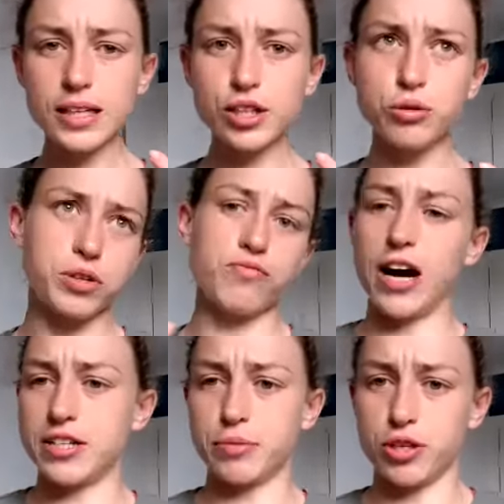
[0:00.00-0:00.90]
you can
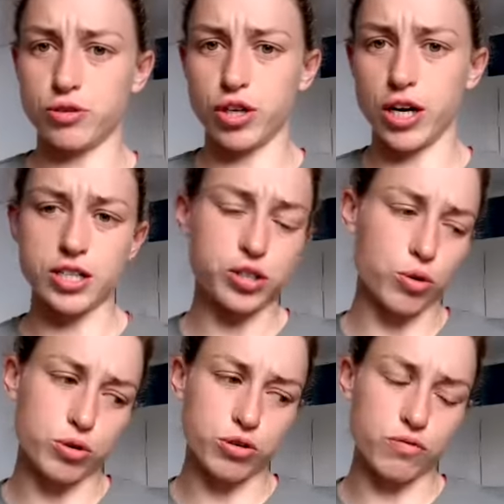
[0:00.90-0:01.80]
ride it with your trainers,
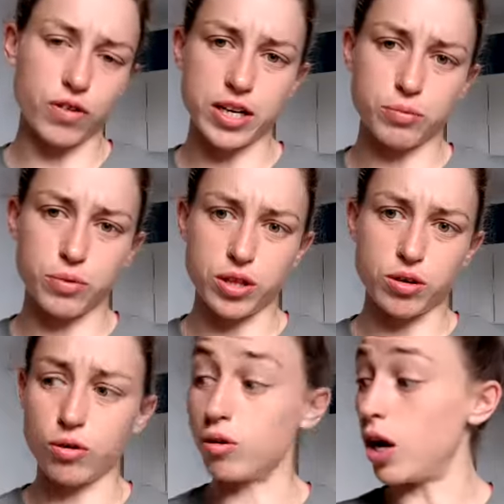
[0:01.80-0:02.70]
or you can ride it with
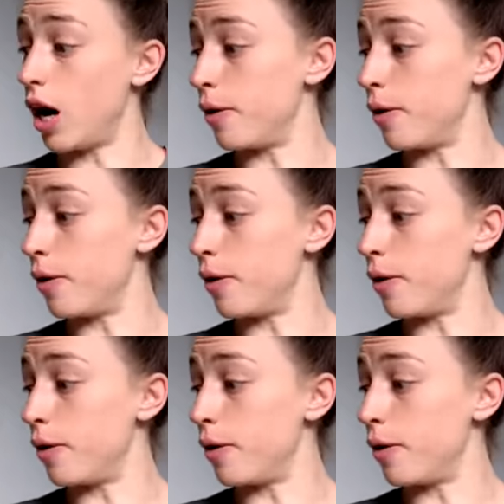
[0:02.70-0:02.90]
your